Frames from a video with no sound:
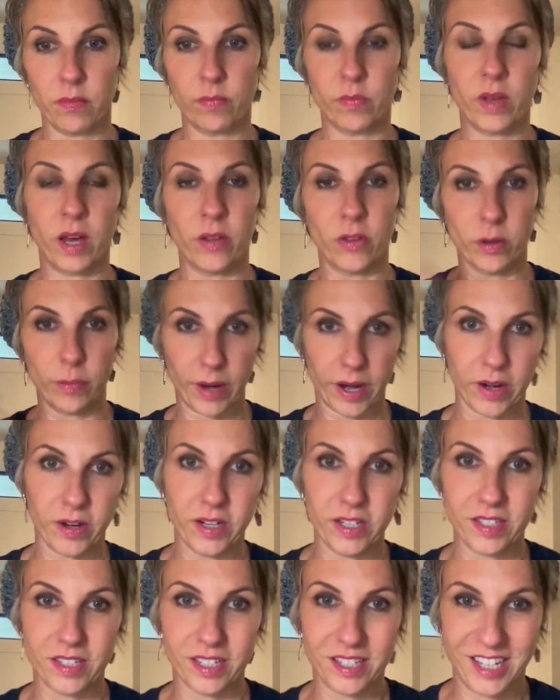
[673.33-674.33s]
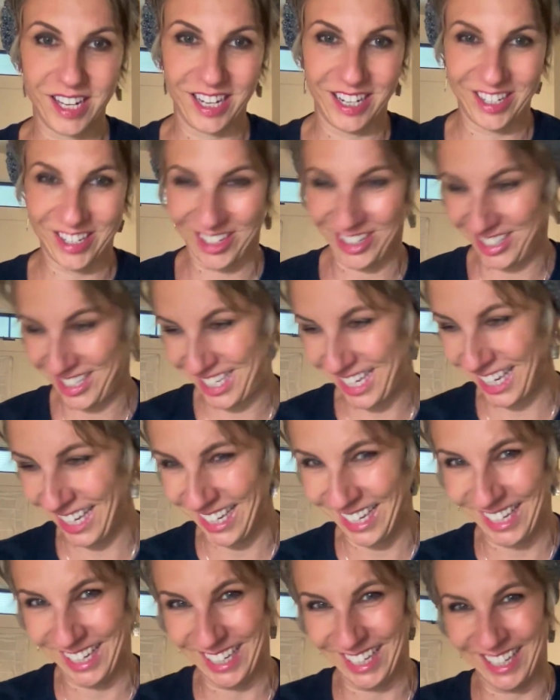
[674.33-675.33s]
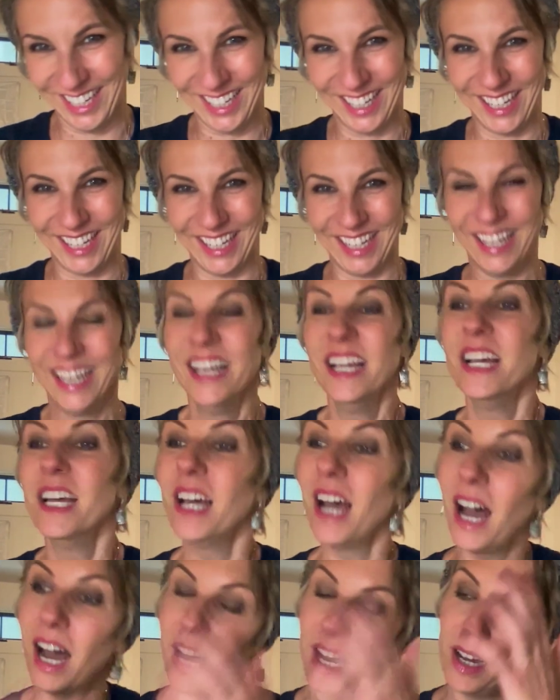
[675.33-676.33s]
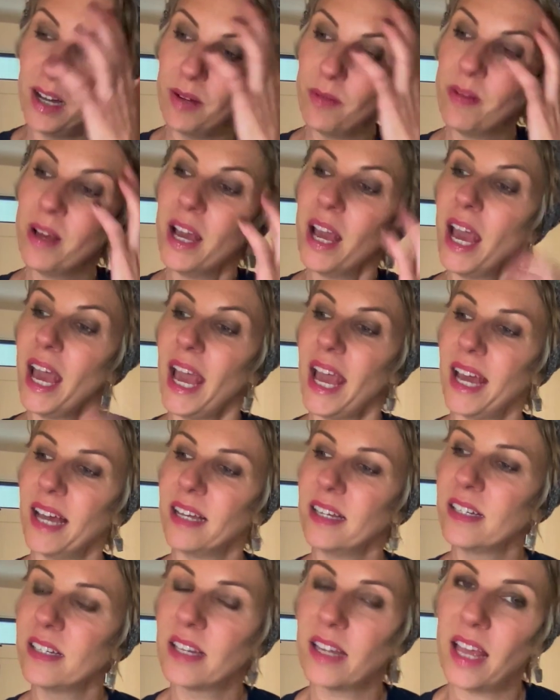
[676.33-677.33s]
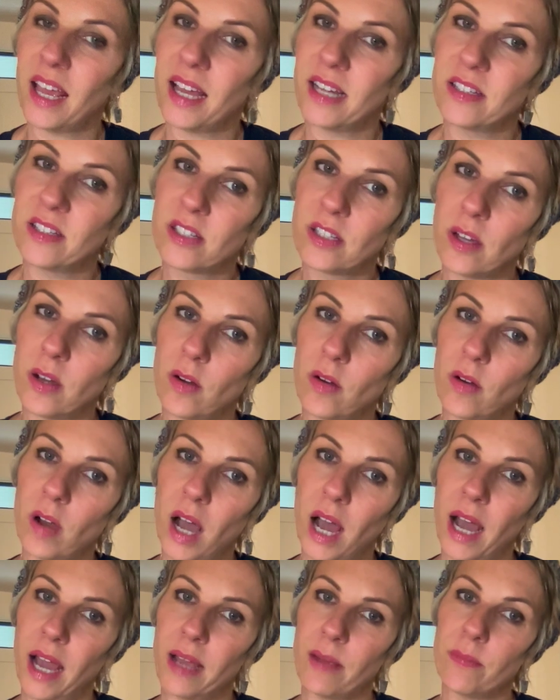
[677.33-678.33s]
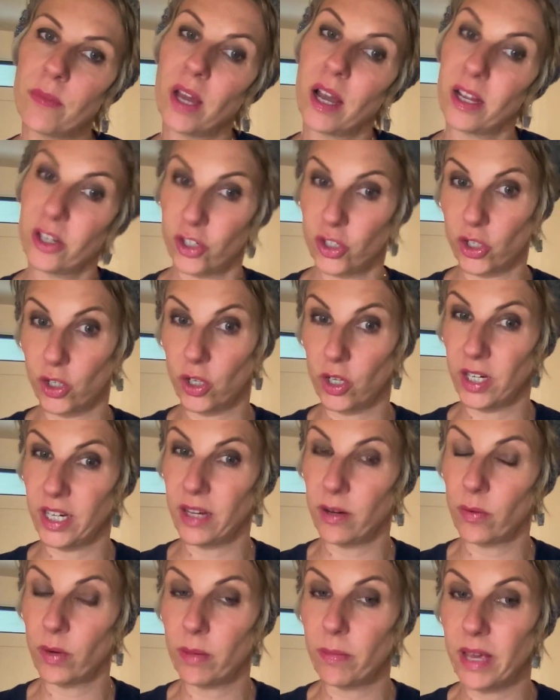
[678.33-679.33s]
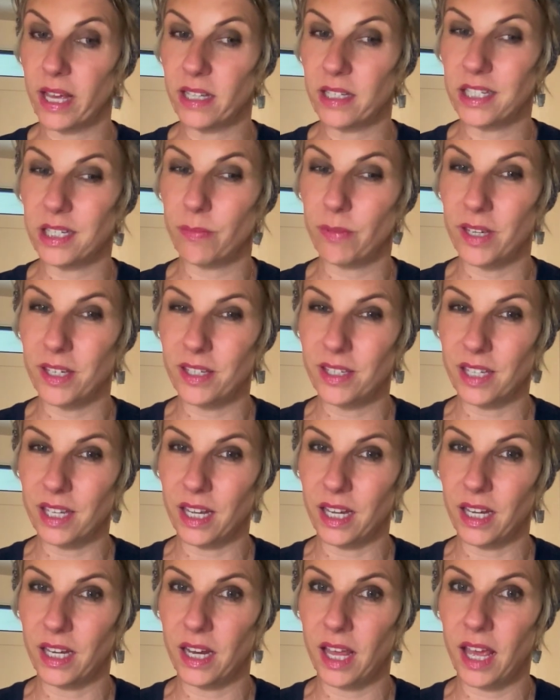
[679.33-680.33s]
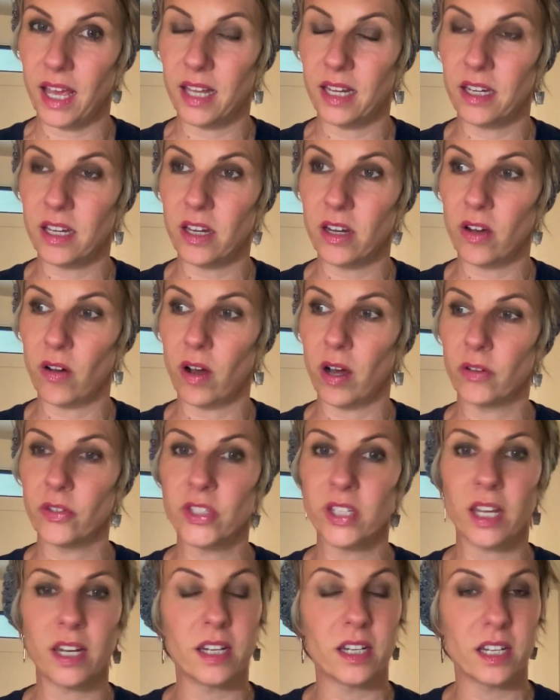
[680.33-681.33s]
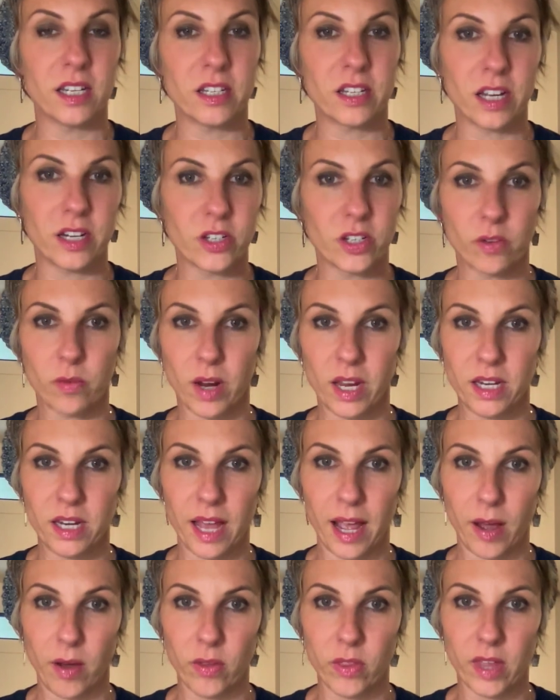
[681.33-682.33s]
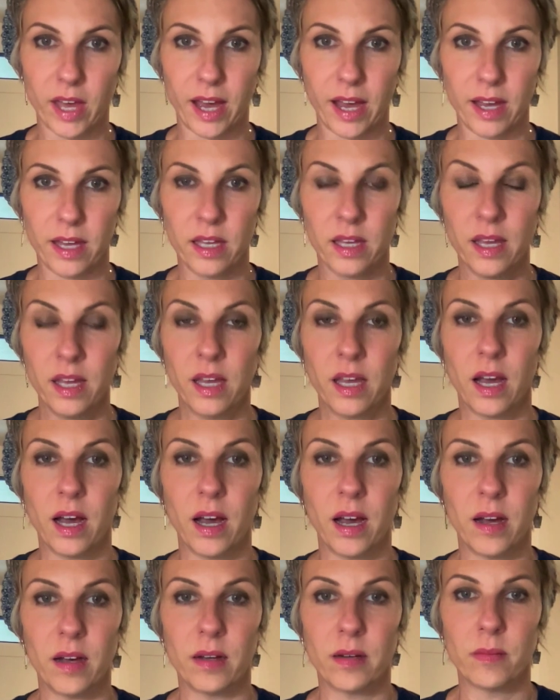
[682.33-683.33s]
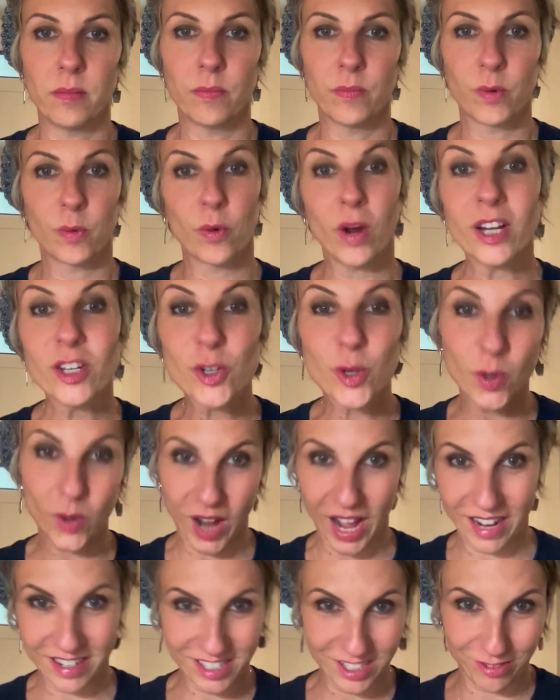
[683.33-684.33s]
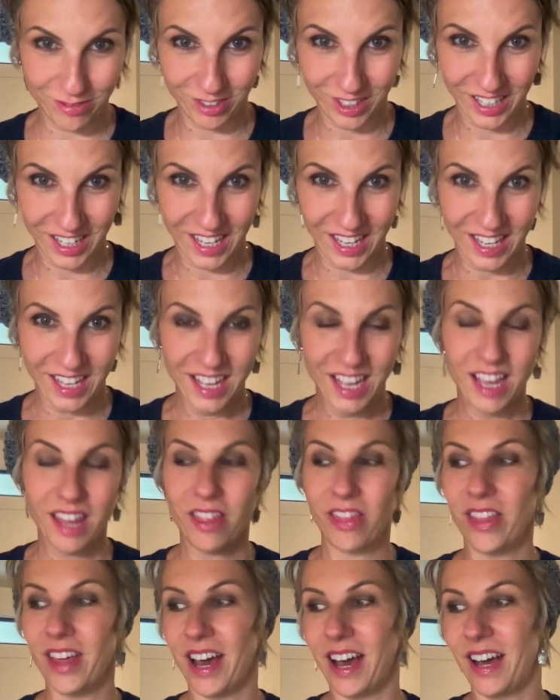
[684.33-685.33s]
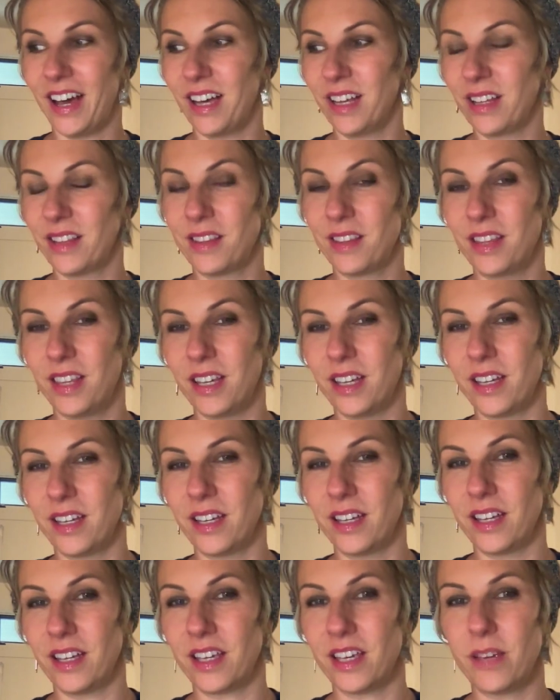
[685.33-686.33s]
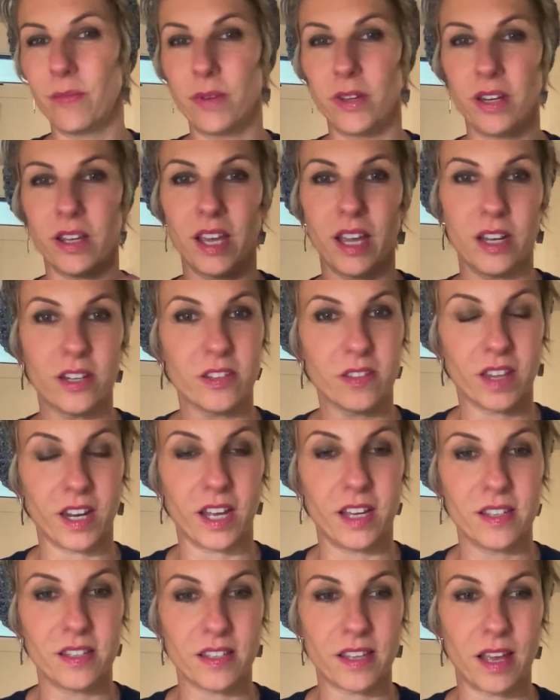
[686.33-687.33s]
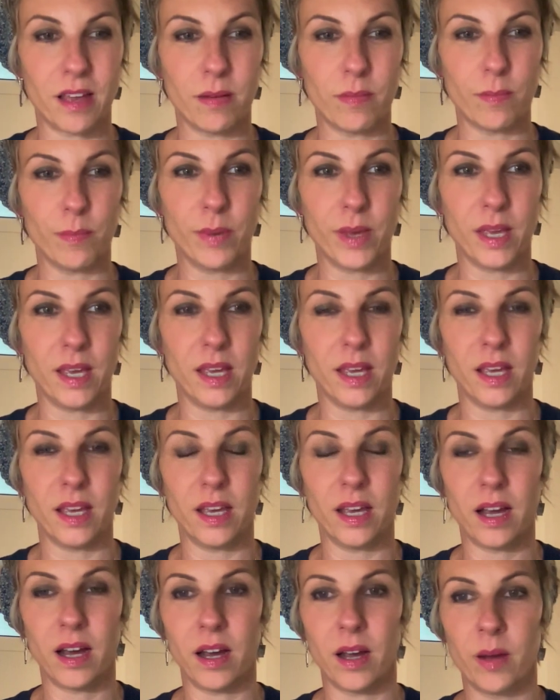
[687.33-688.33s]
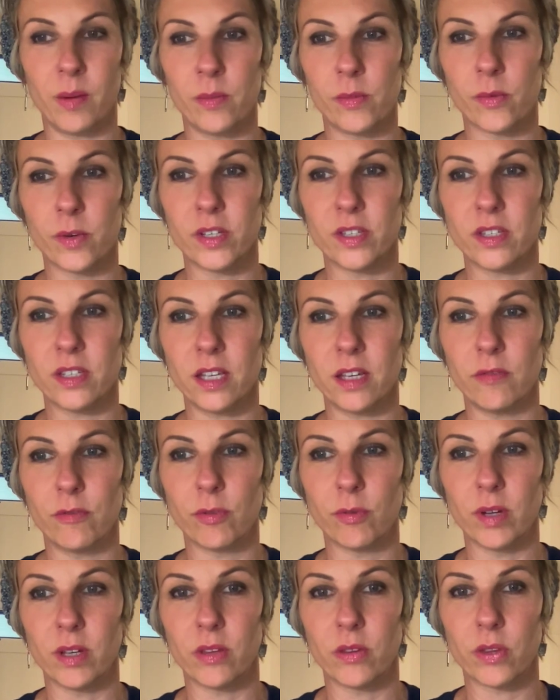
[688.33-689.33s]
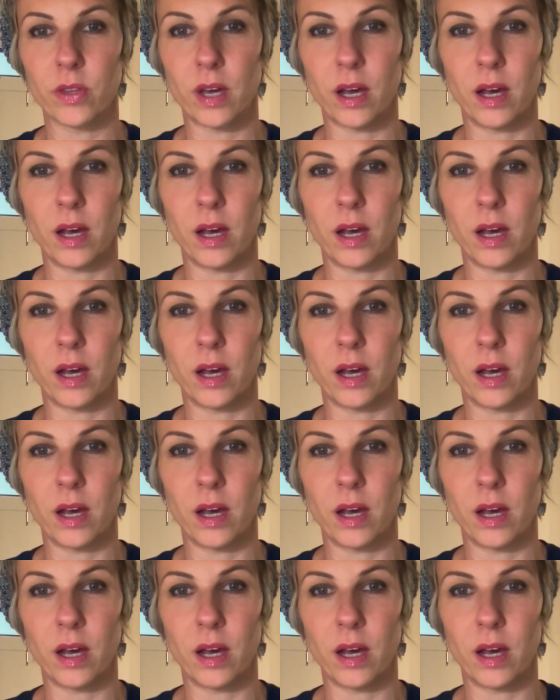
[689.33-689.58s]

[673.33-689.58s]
other parents and teachers. And so I'm not sure. It remains to be seen. And I'll set an intention right now that retroactively that the communication that I sent be received with